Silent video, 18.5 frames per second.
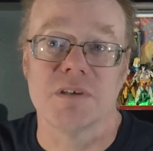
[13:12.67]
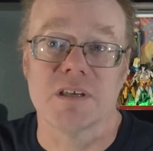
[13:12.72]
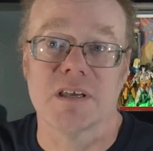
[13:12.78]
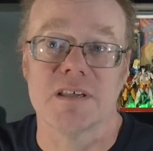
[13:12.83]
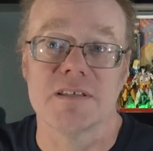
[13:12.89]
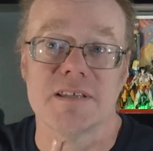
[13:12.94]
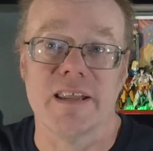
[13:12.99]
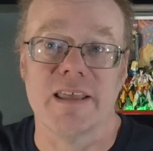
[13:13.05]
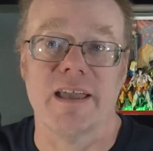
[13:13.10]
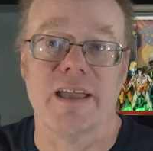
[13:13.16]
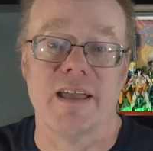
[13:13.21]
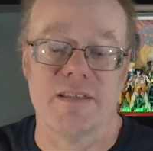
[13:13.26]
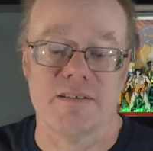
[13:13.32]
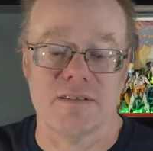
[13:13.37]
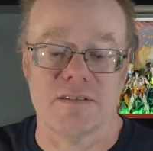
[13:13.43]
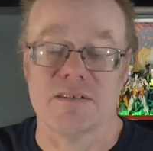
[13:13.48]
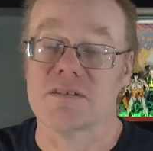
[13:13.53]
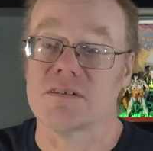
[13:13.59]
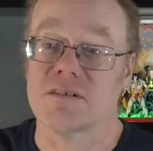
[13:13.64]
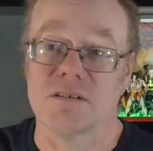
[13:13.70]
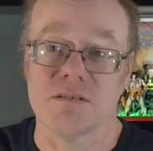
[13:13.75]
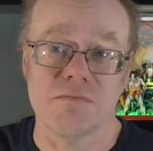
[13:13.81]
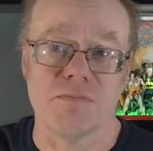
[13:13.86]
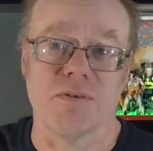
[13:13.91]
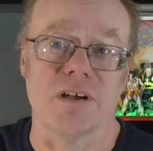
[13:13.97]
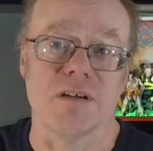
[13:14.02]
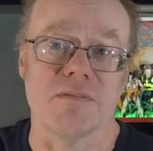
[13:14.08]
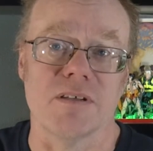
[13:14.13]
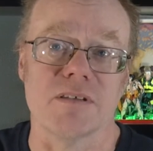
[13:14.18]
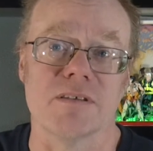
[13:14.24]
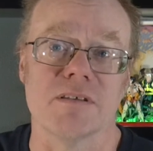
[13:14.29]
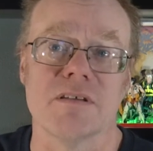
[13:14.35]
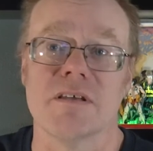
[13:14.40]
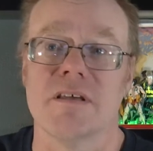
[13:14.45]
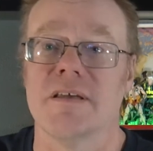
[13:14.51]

because it has this good premise.